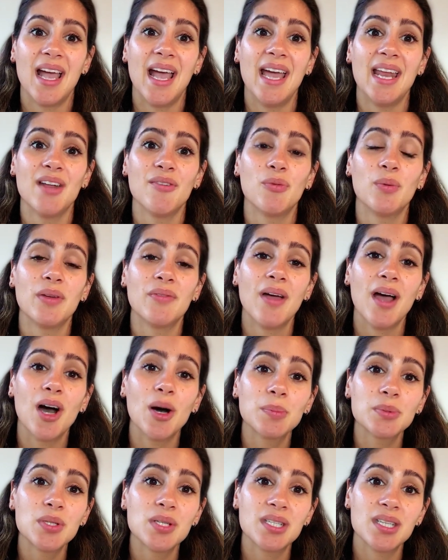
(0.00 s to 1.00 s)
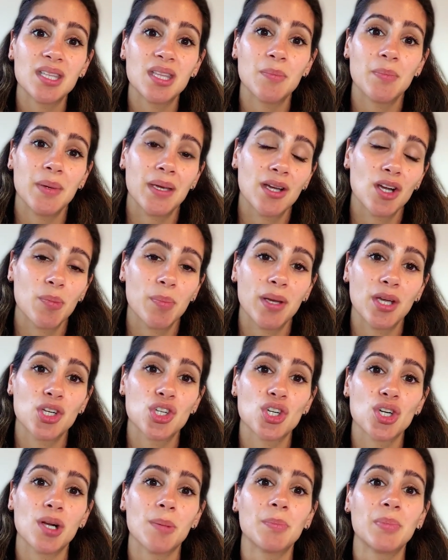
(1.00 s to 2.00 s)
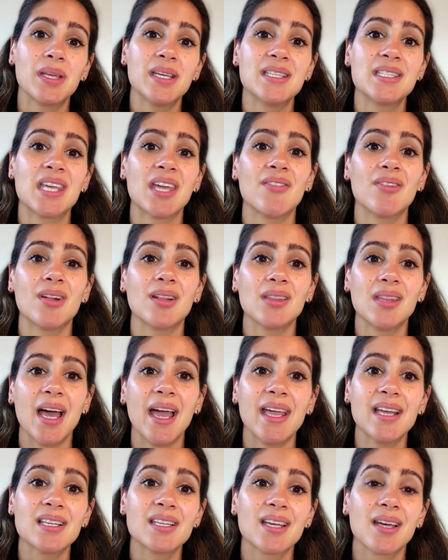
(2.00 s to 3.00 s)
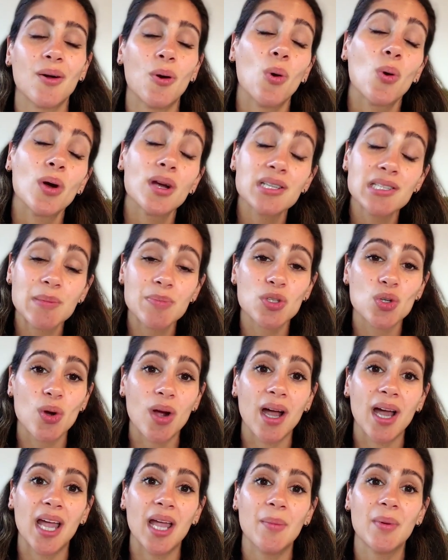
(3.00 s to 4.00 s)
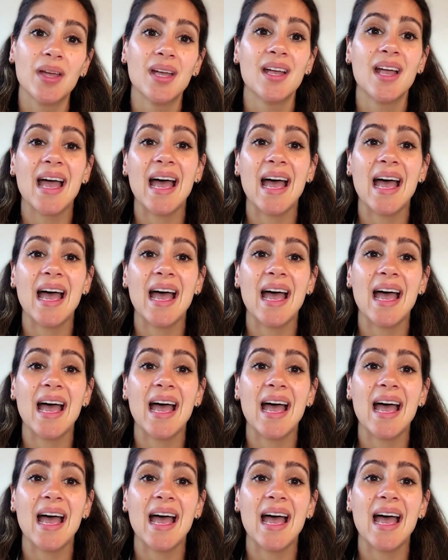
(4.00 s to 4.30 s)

And if we've helped you see the bigger picture, please give it a like or a subscribe.